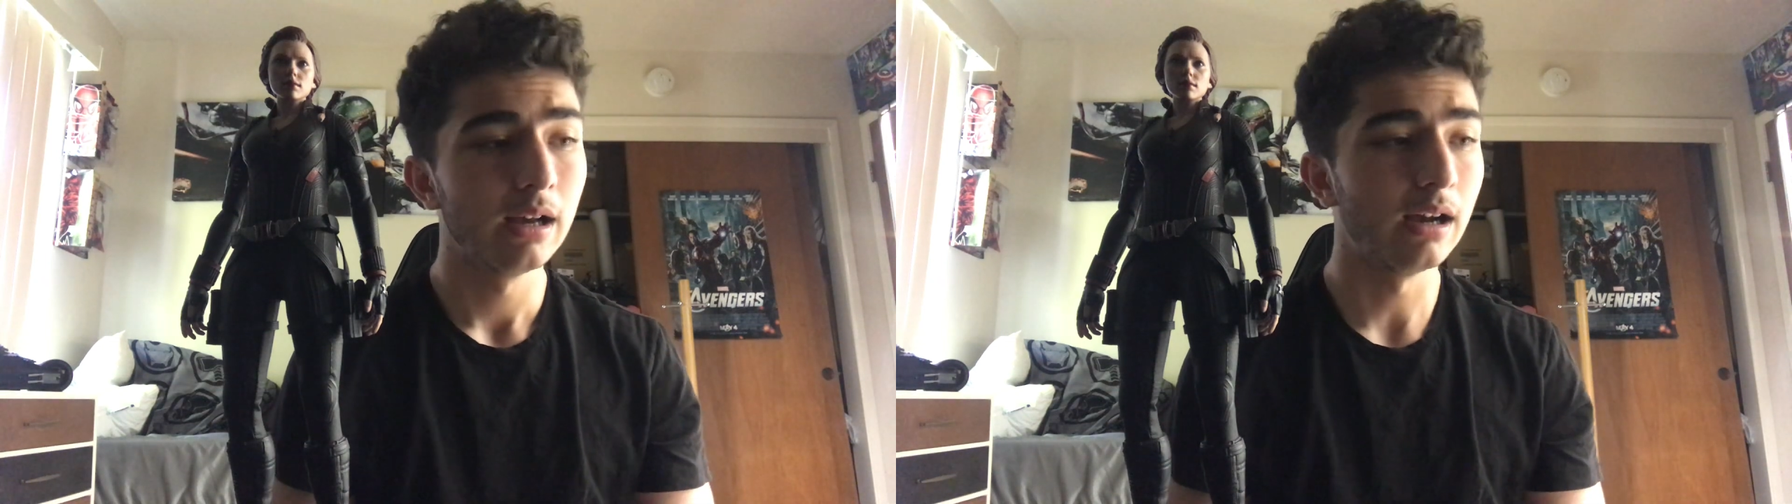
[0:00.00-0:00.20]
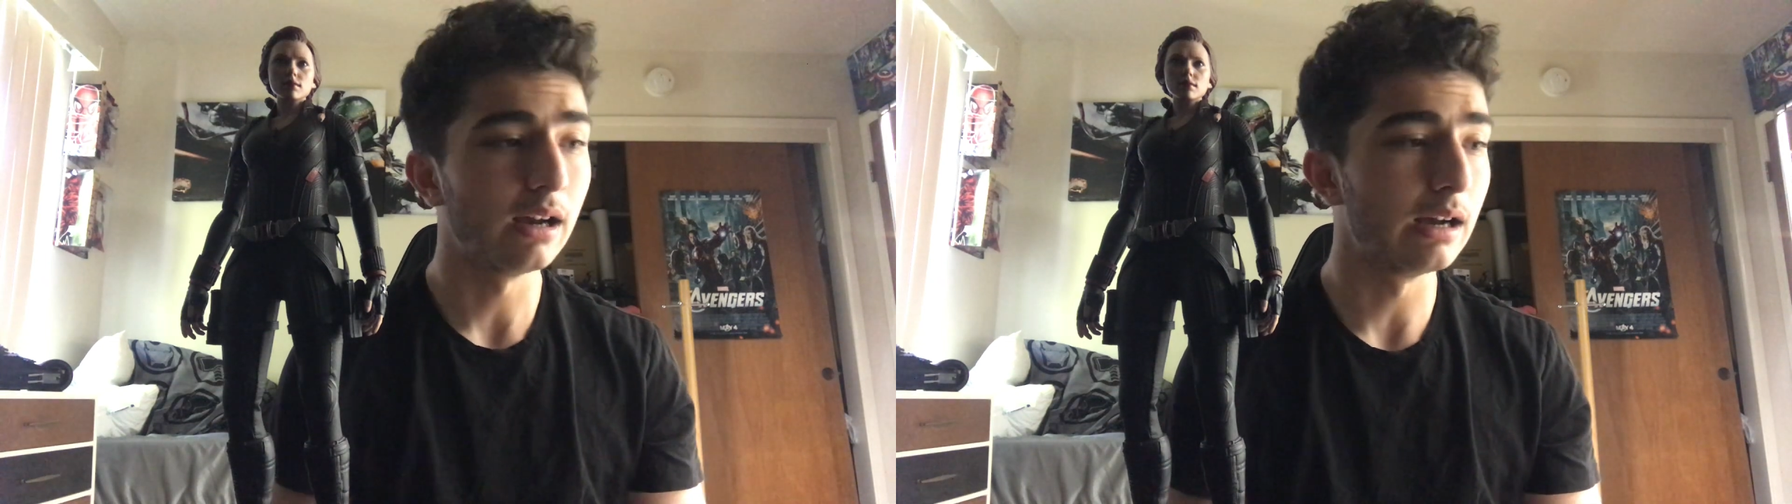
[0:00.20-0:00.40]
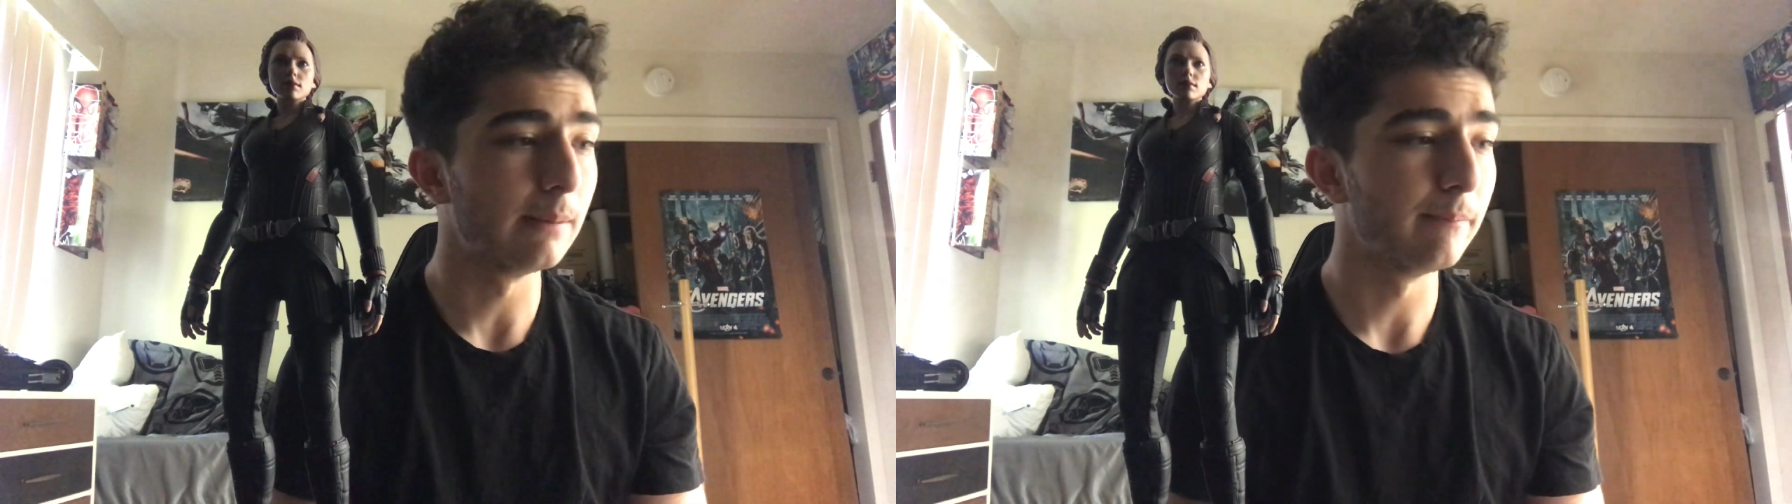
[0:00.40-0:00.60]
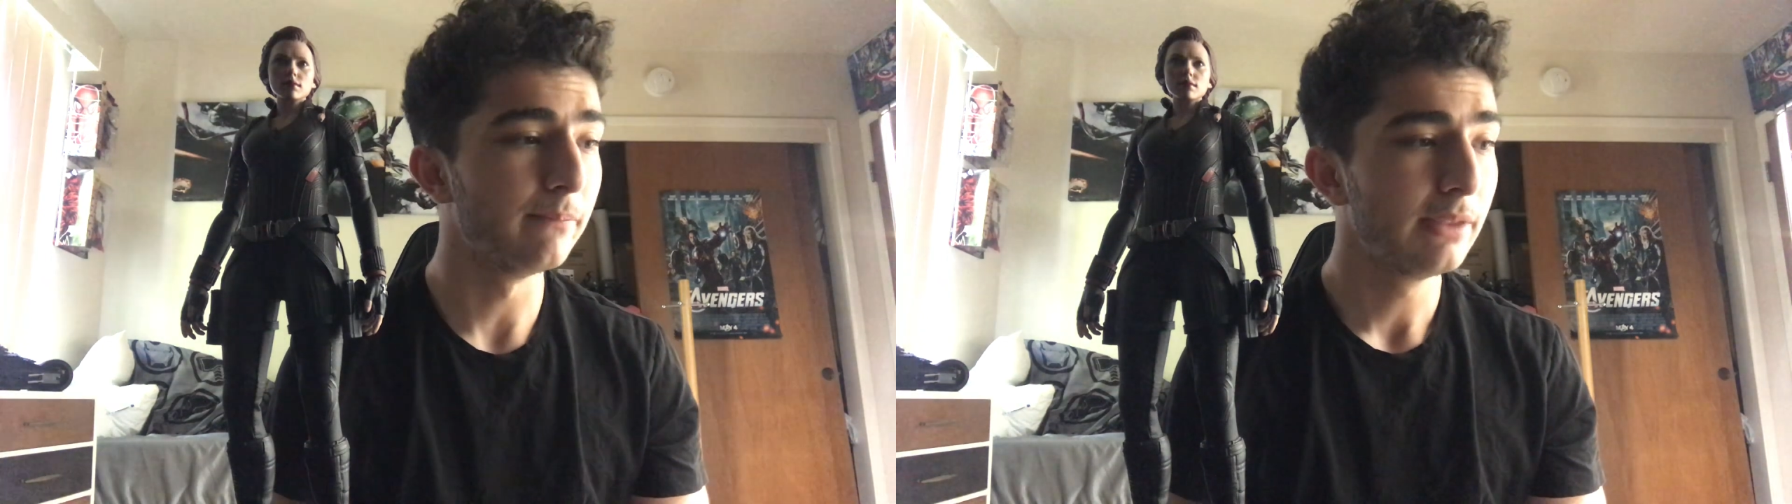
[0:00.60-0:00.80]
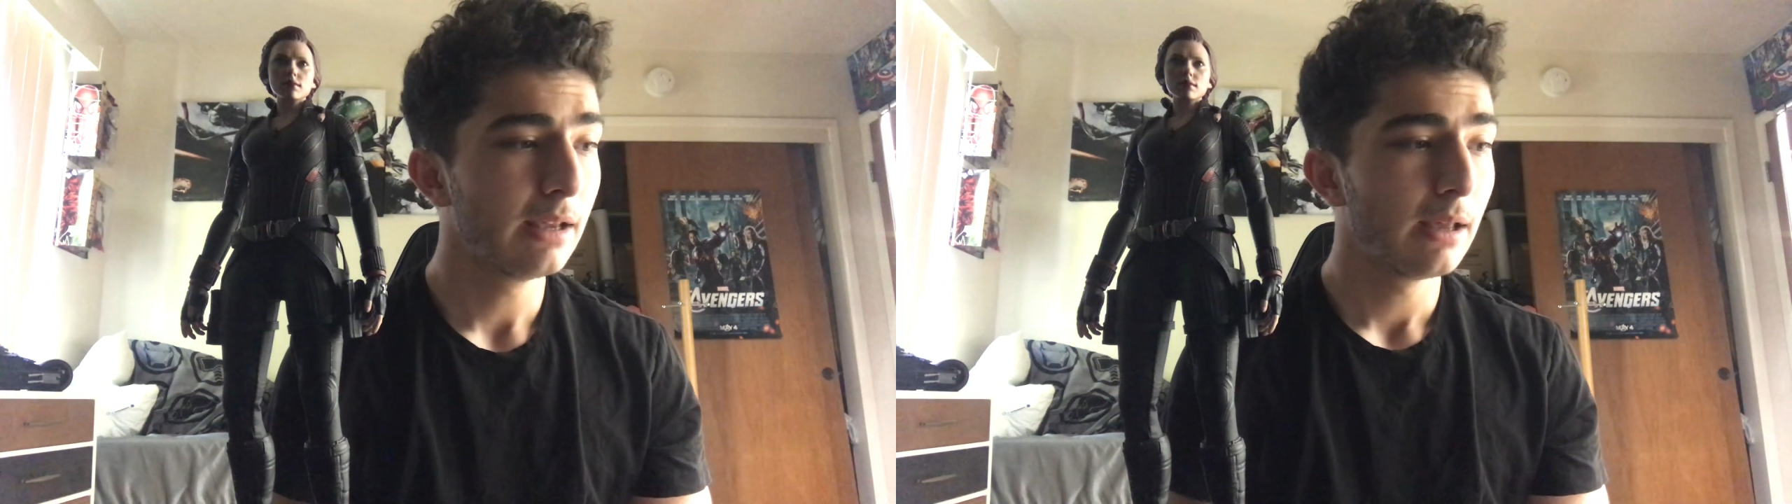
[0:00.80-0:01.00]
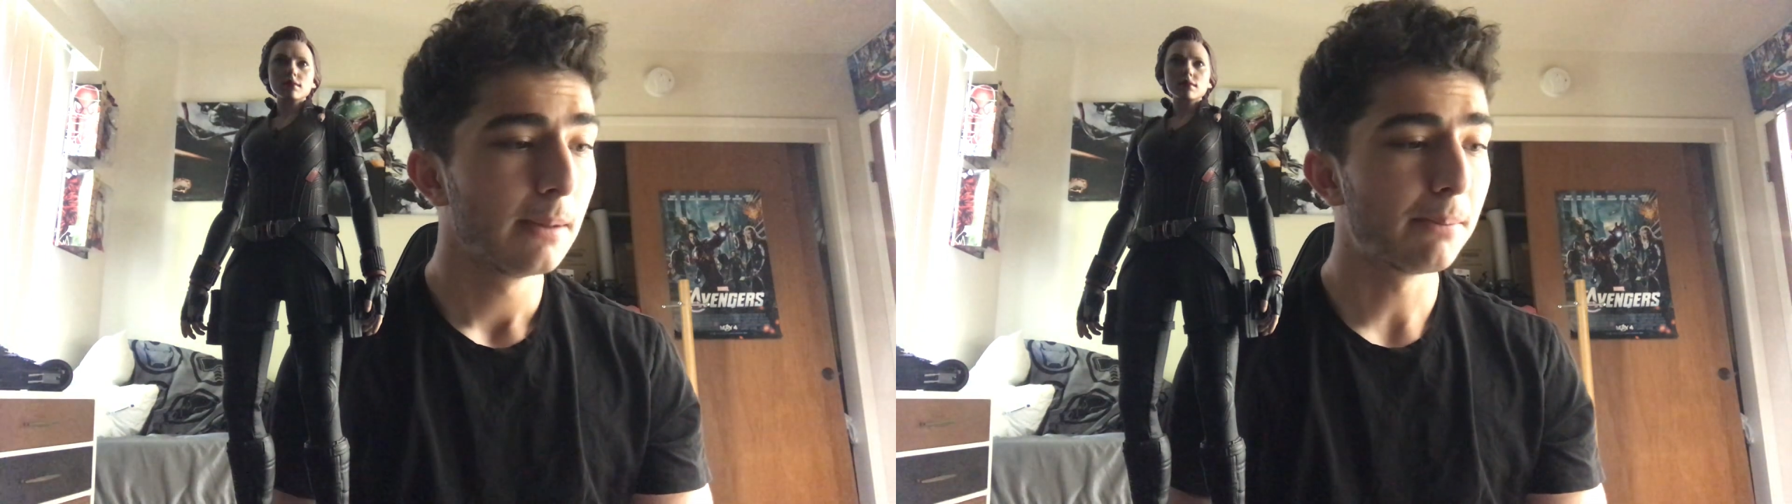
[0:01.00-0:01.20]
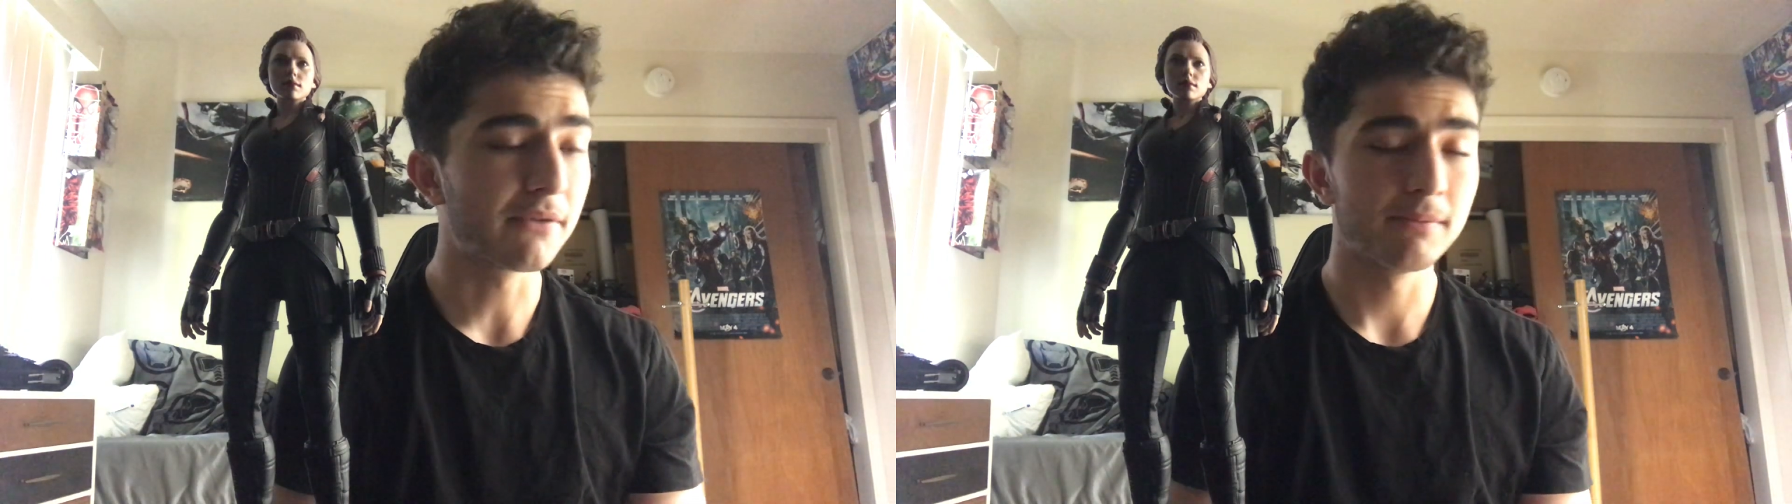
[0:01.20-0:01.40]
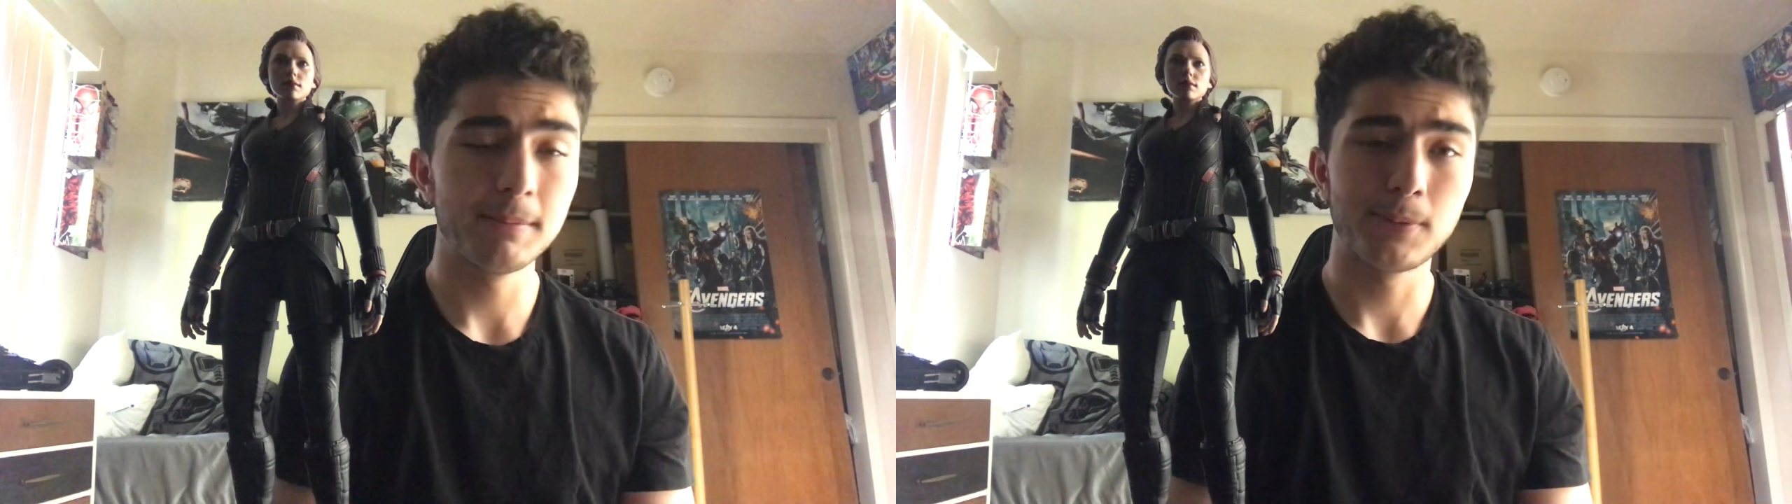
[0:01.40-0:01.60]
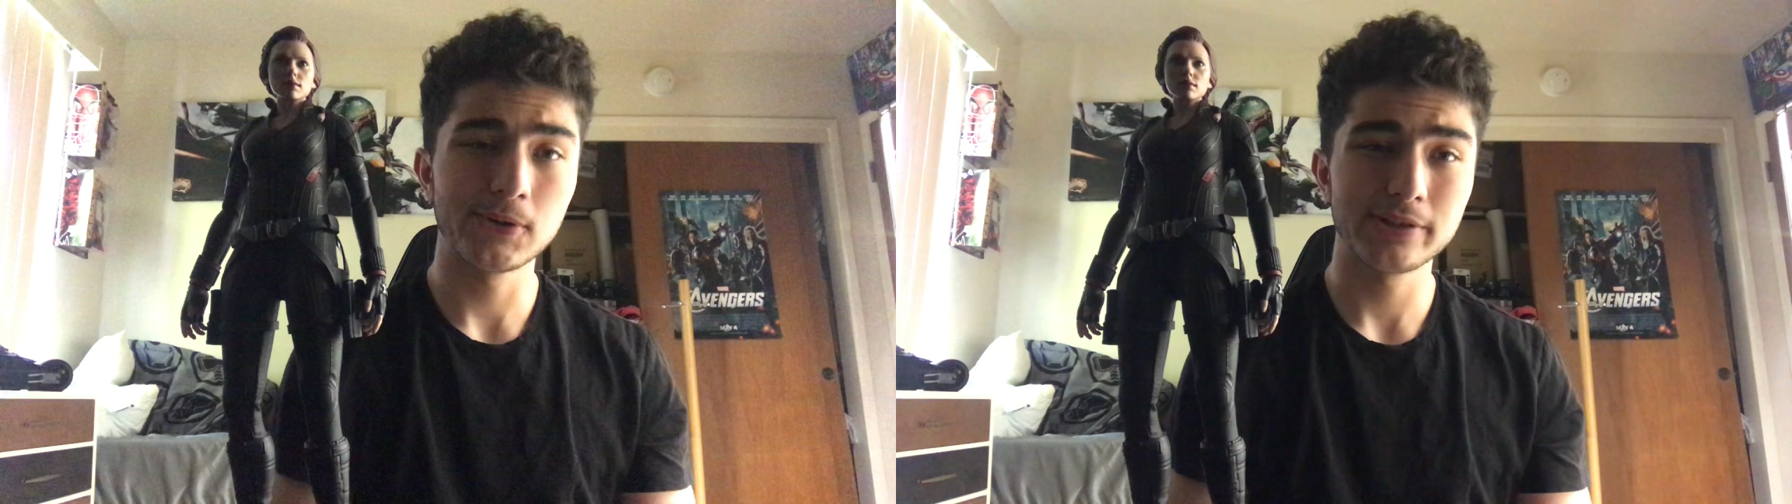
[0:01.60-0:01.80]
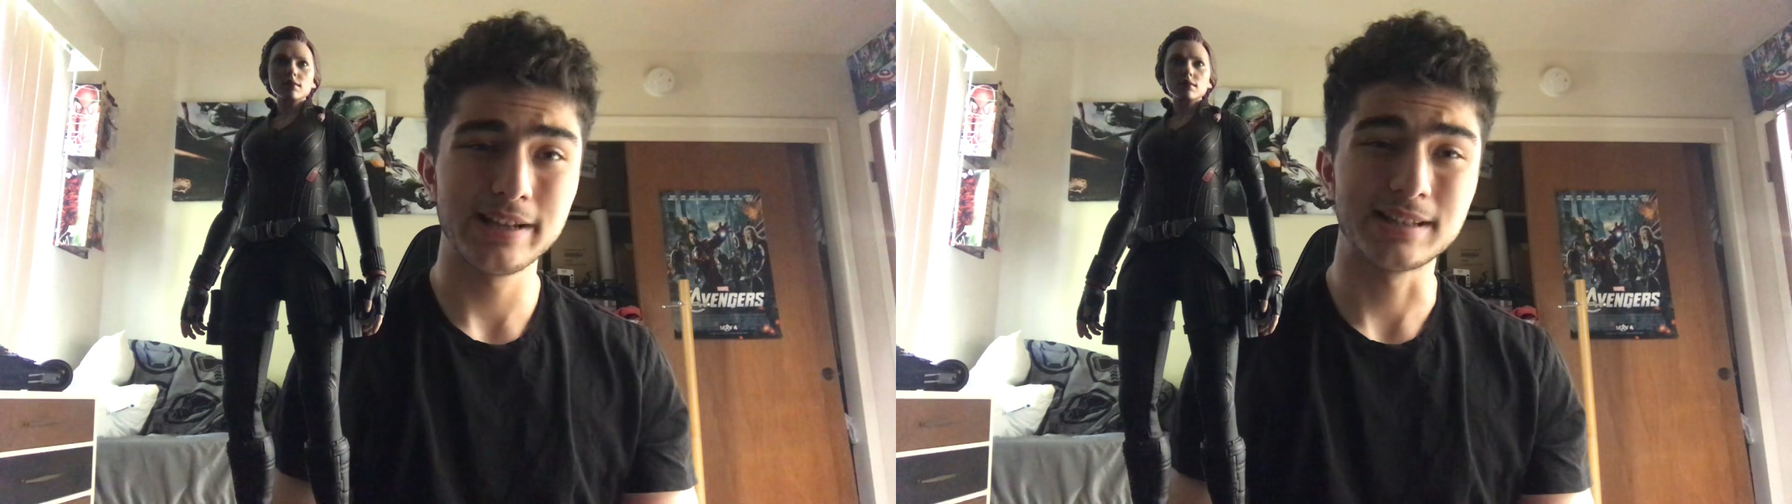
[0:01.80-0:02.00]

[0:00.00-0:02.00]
But for me personally,